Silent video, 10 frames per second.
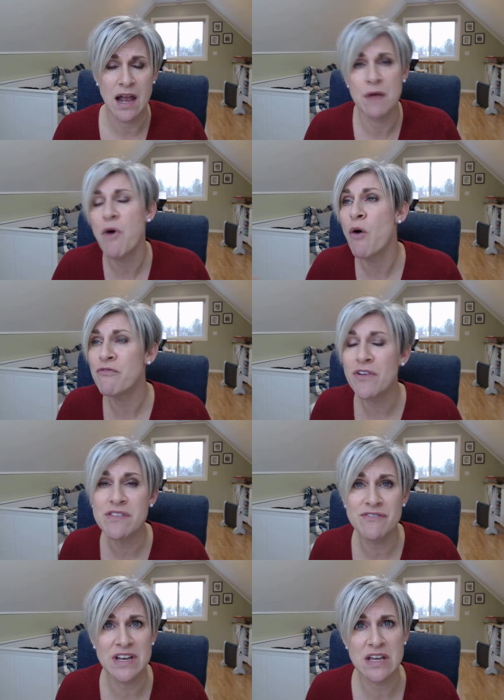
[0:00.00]
and I'm hopeful
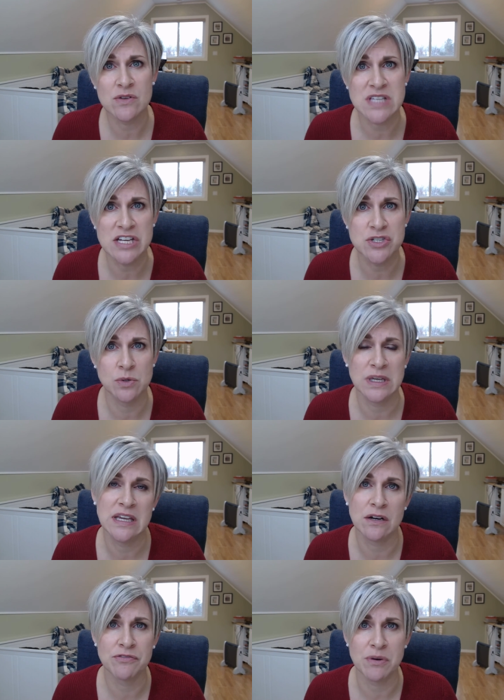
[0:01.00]
the videos I do a
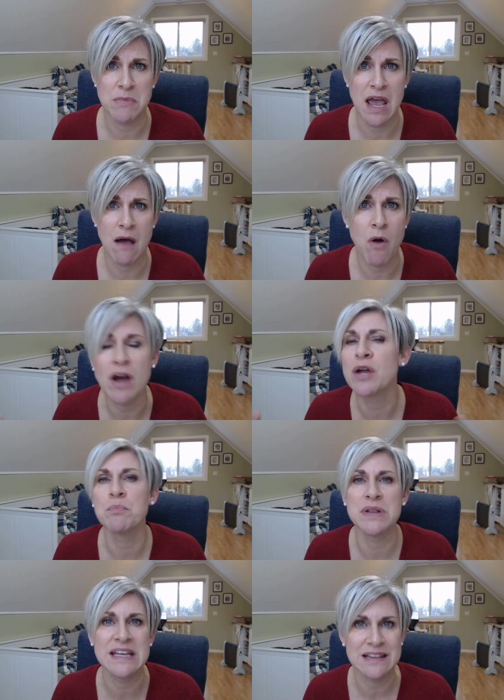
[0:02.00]
year from now are
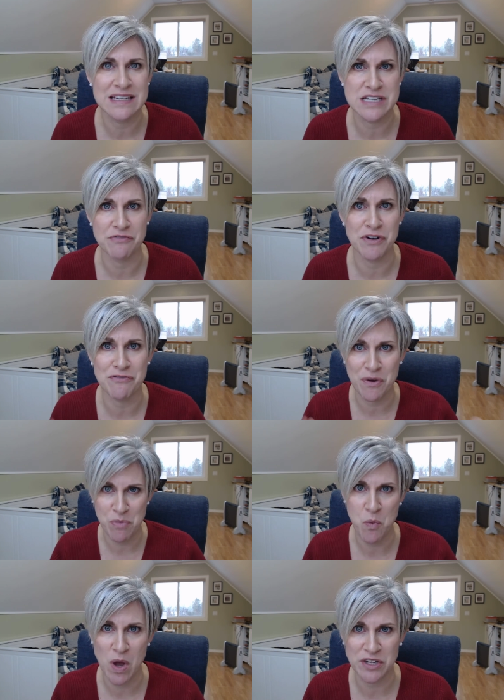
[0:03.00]
completely different from
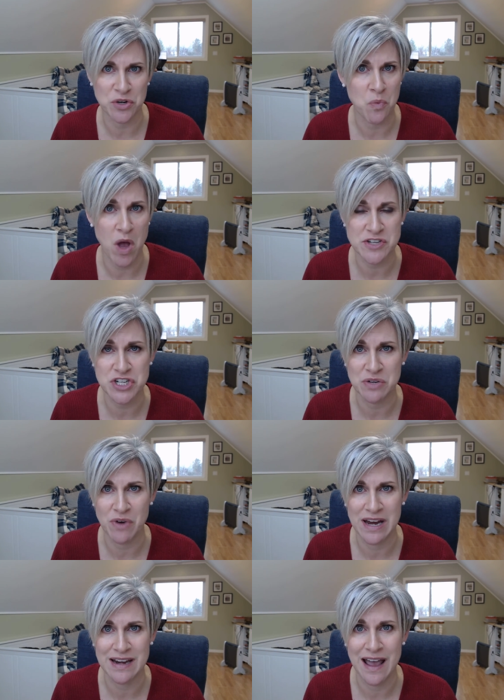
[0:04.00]
the one you're watching
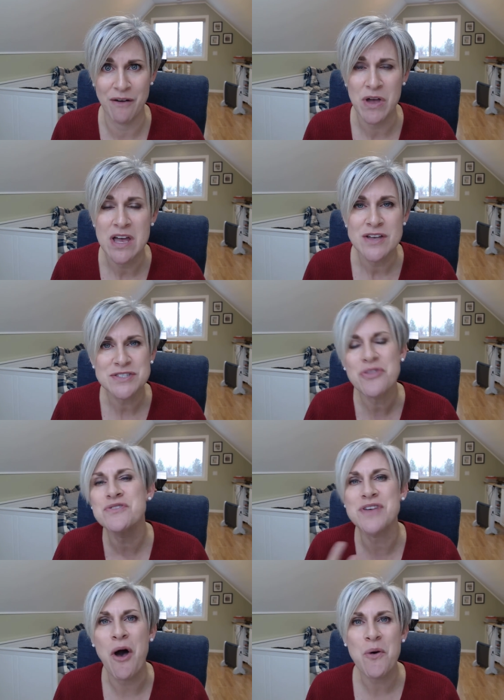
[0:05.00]
right now. So
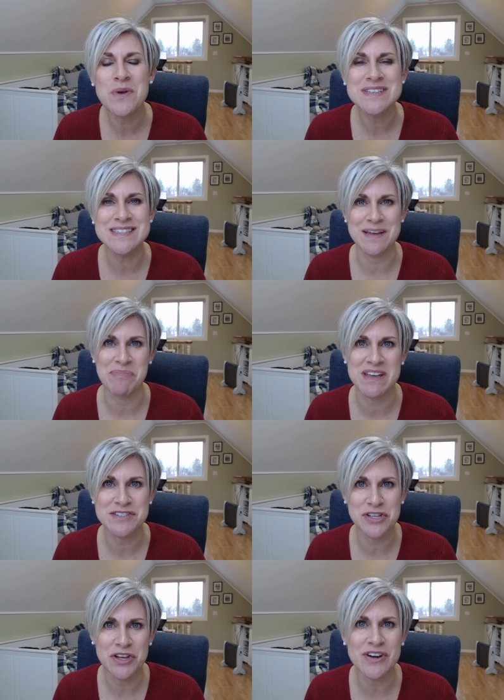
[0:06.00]
there's always something
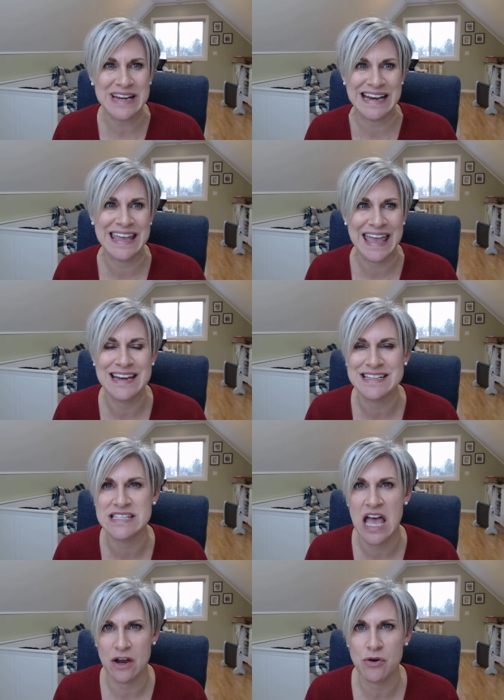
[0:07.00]
to learn, and again, it's
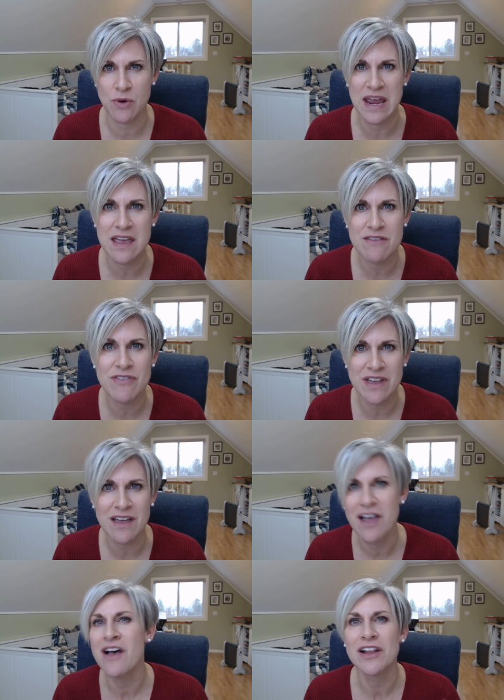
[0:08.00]
that
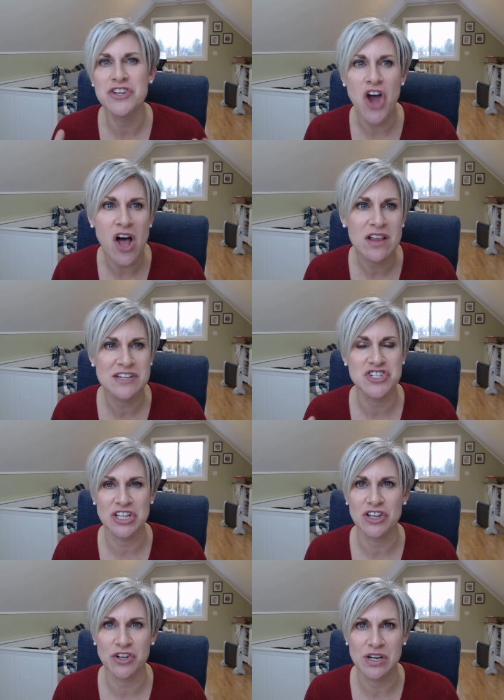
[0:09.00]
craving knowledge
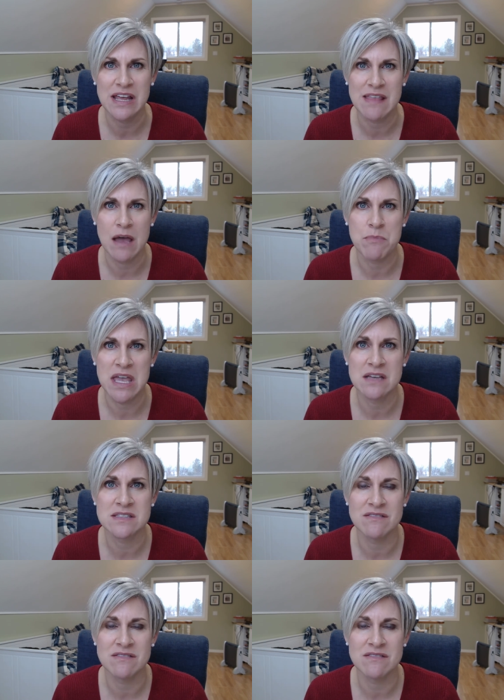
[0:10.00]
and learning that makes